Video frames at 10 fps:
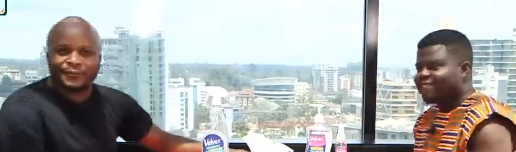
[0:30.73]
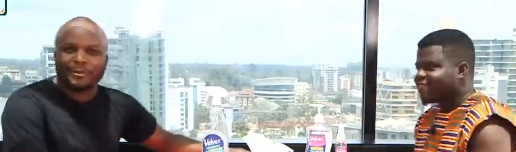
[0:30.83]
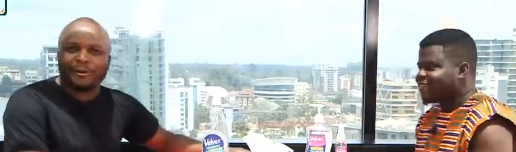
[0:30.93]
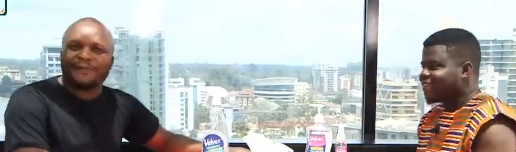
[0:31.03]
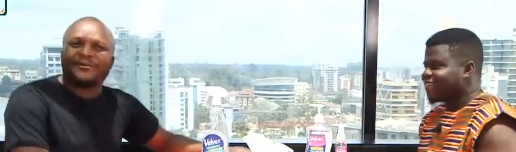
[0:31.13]
Speaker 1: from
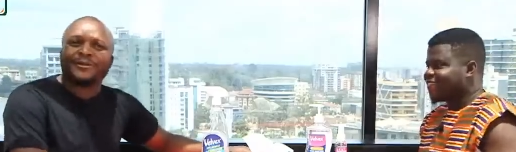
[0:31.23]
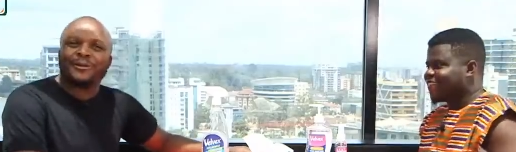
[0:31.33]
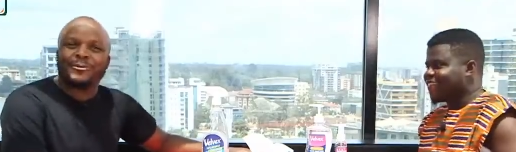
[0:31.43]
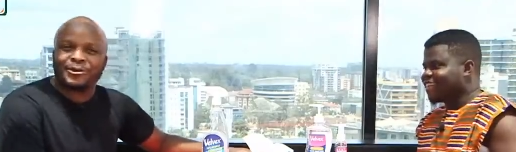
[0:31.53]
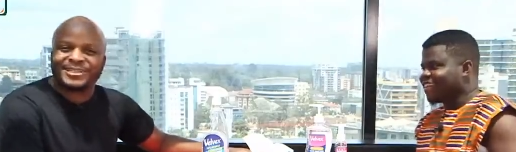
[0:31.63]
wherever
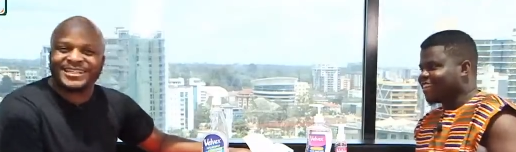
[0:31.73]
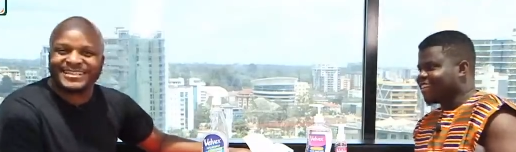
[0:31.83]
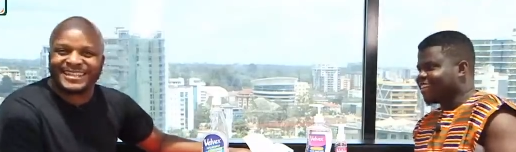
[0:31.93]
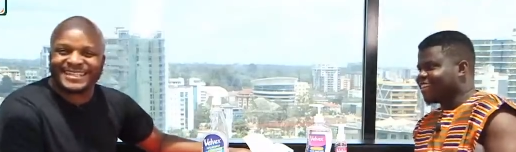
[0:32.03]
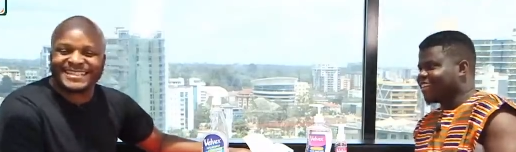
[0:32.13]
you're
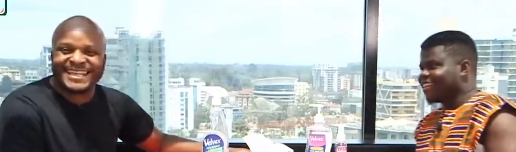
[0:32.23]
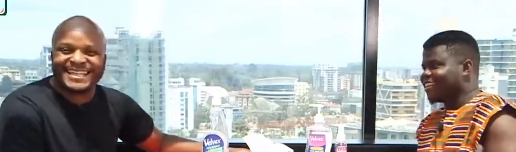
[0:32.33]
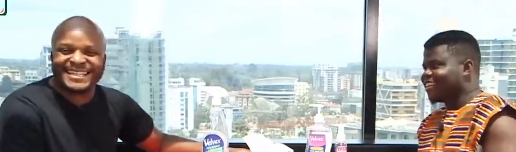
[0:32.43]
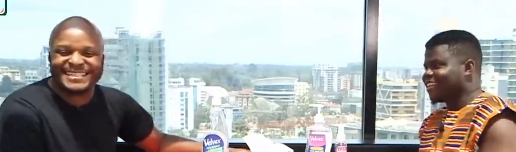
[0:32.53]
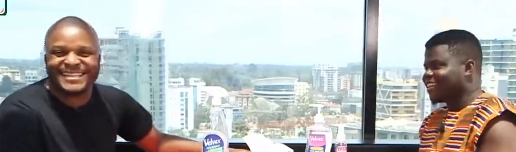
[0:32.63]
watching. This
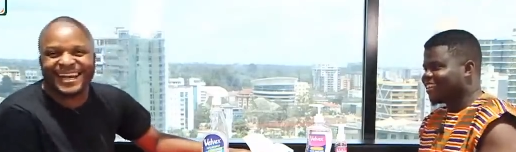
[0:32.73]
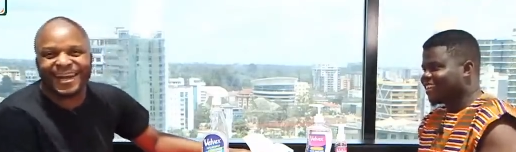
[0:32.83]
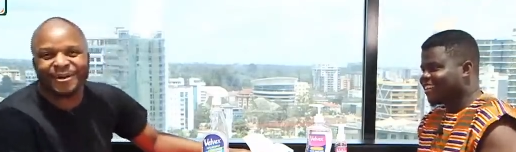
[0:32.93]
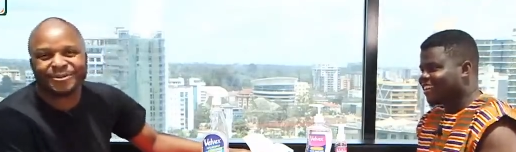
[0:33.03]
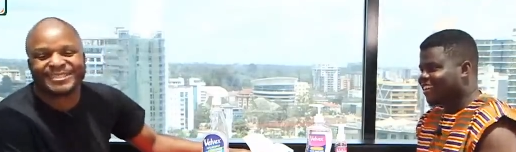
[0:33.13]
is
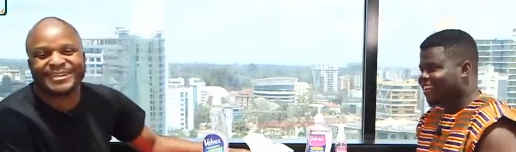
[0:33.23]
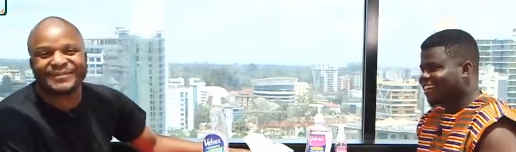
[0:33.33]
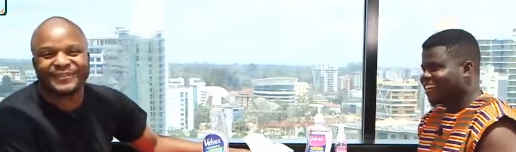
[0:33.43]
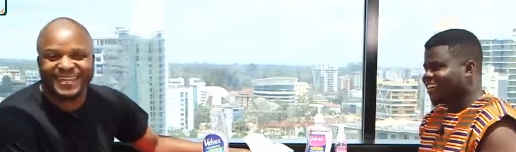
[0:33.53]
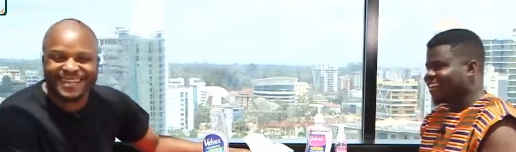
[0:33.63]
Jalango
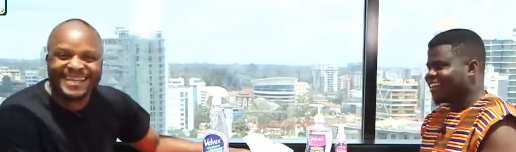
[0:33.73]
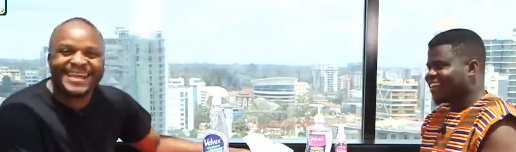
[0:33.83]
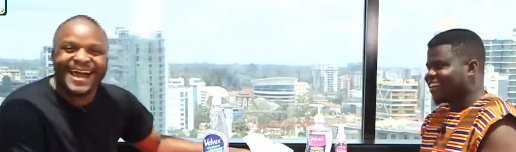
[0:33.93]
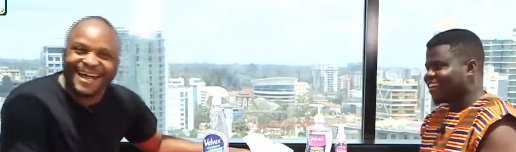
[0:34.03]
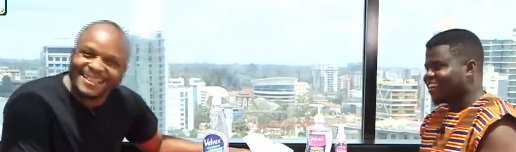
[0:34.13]
TV
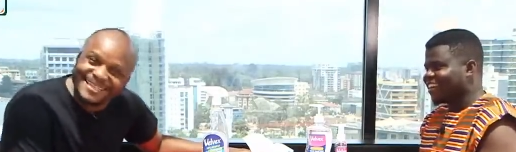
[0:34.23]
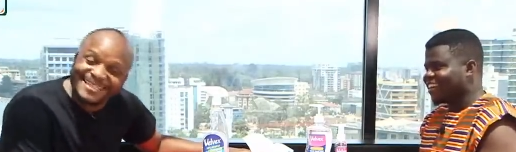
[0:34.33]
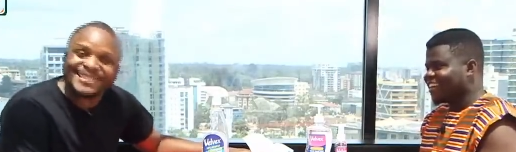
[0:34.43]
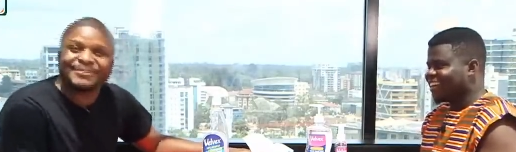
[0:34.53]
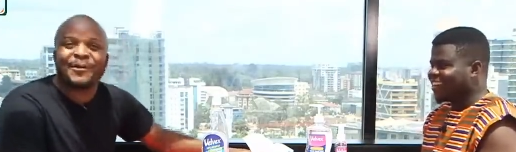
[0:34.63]
and this
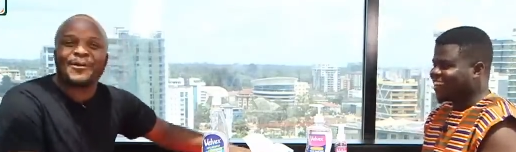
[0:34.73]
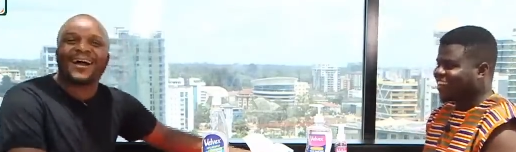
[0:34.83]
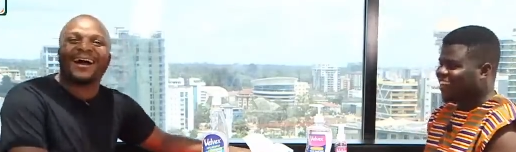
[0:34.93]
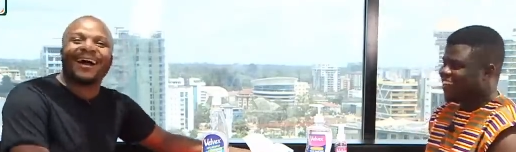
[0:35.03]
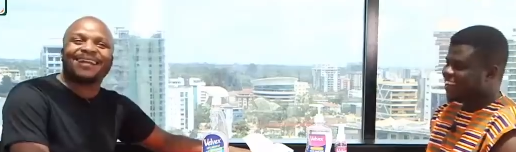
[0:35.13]
is
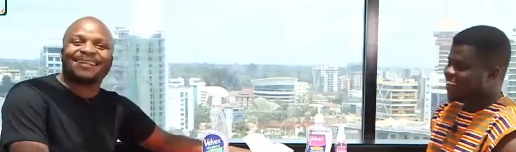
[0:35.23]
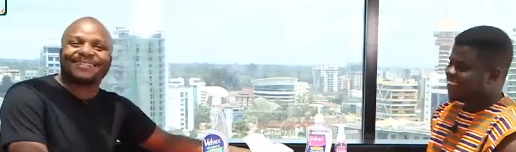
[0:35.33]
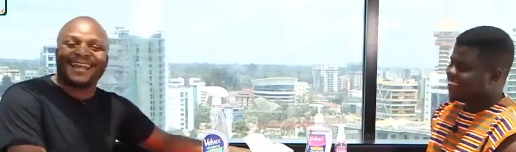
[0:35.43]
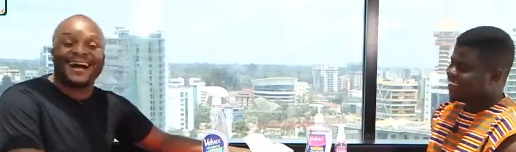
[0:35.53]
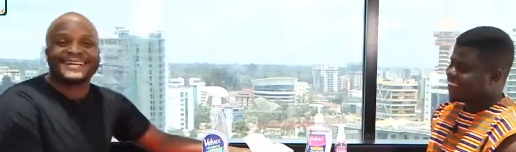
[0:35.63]
Bonga
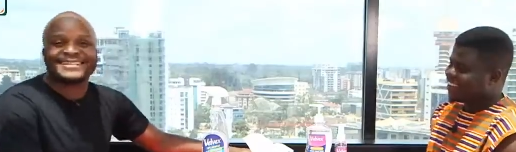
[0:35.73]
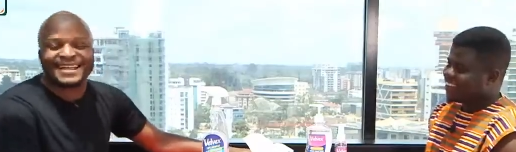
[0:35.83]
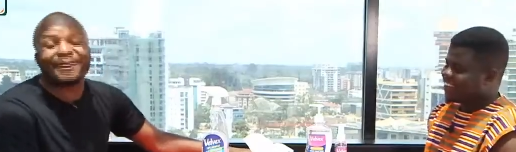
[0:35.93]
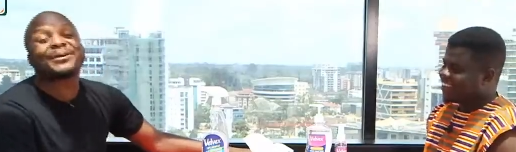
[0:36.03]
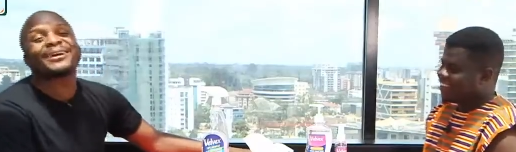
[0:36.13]
Najalas
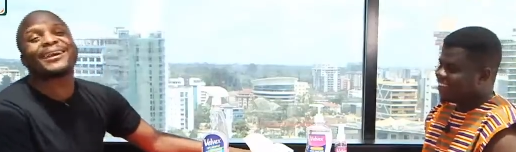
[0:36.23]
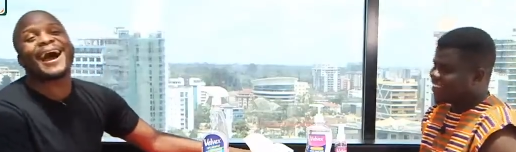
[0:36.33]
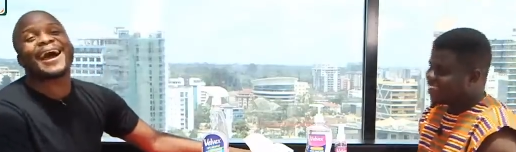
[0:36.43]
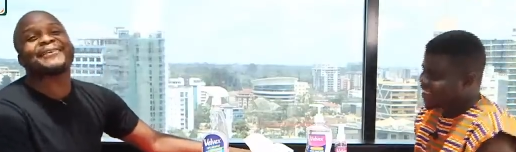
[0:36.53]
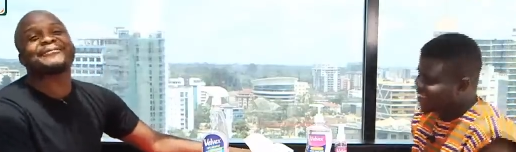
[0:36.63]
coming
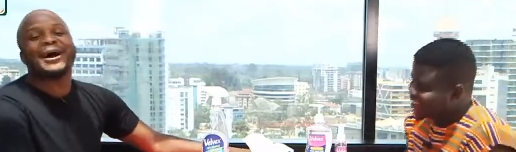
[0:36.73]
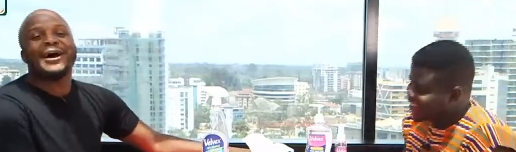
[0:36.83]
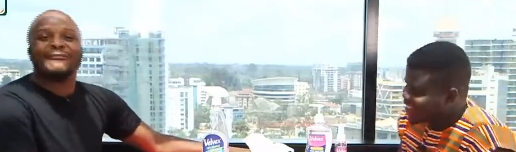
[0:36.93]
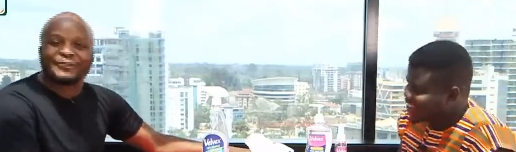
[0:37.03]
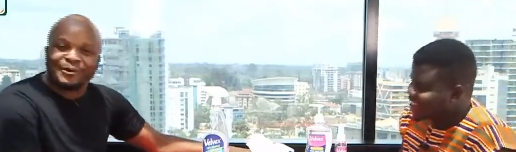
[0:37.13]
live
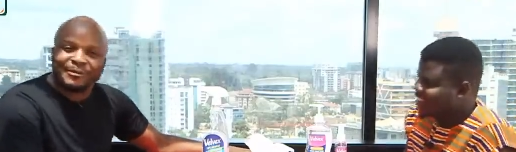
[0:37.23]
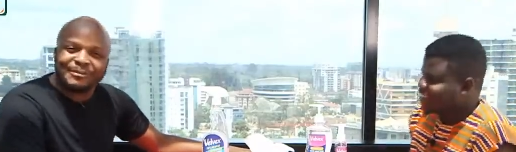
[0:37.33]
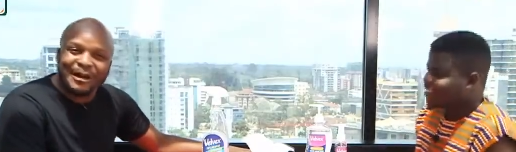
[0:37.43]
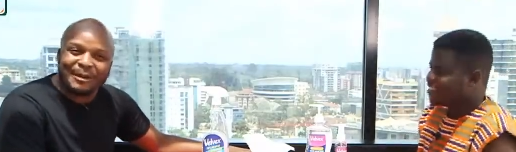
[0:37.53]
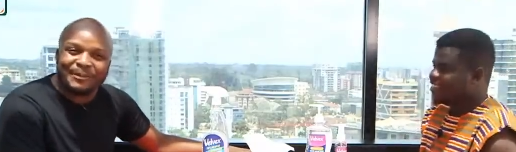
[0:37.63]

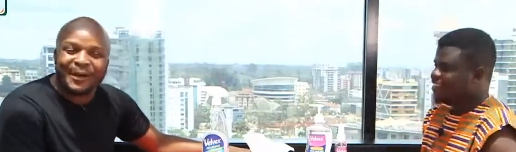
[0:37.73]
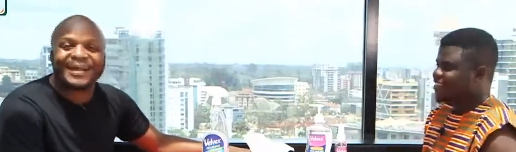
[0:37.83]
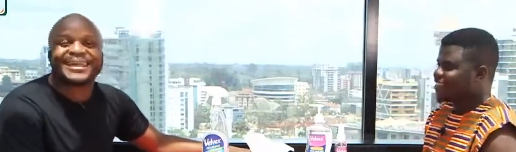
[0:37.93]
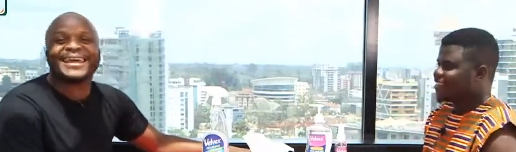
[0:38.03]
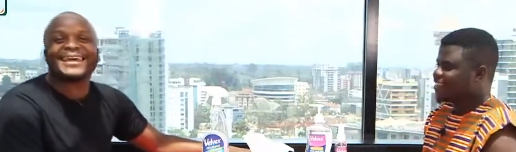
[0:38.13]
from a
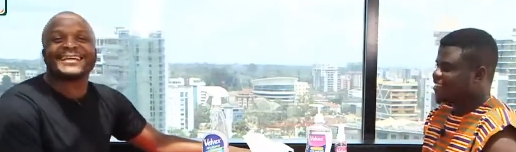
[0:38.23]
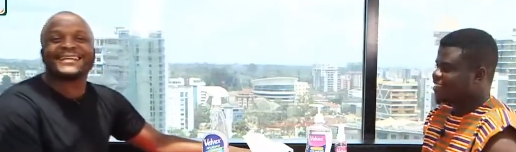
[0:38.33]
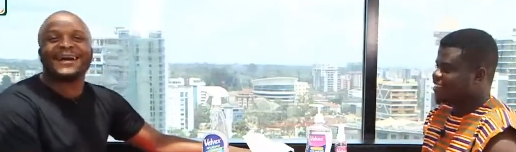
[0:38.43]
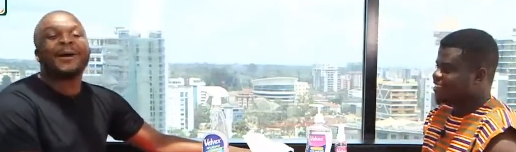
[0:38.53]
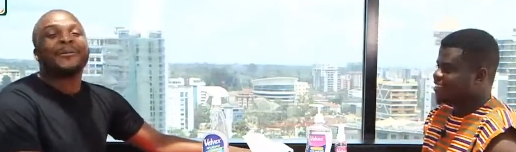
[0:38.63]
Park
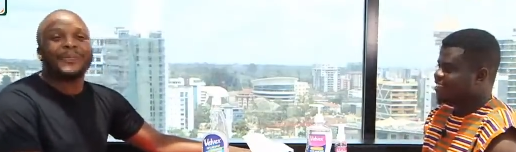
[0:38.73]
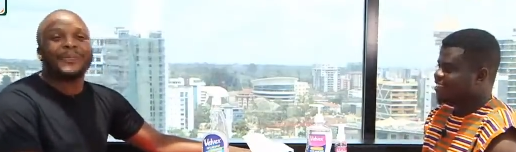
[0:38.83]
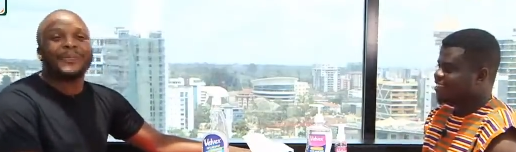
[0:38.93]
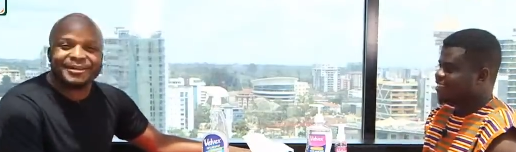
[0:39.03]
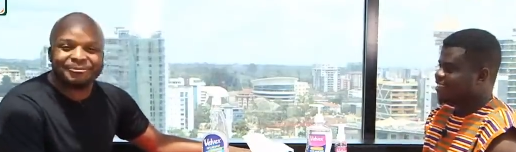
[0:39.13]
Inn
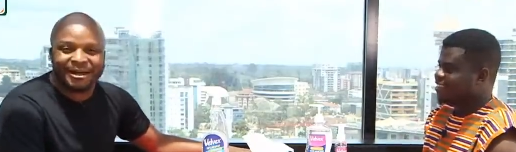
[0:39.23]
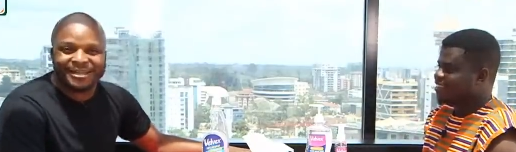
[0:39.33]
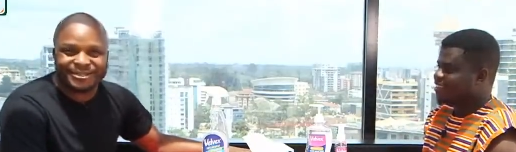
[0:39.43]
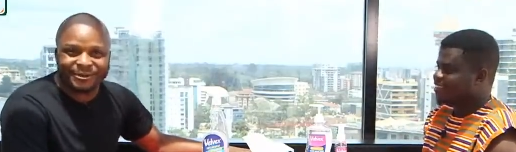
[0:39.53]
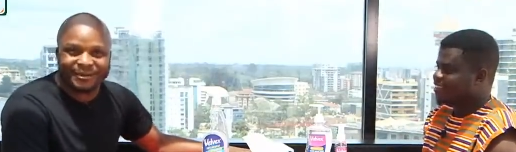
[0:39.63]
by
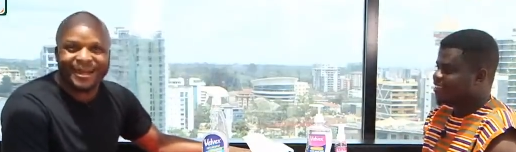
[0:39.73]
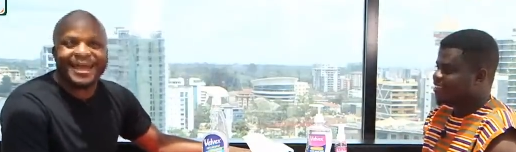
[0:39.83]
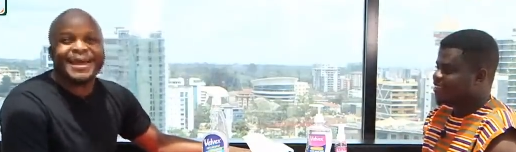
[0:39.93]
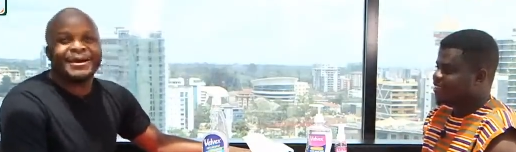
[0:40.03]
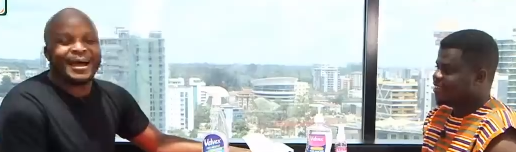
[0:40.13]
Radisson,
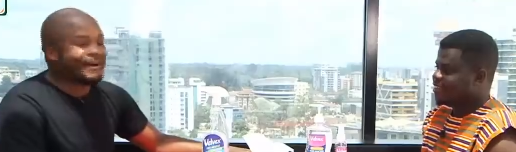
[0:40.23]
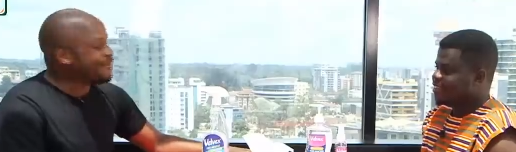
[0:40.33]
uh,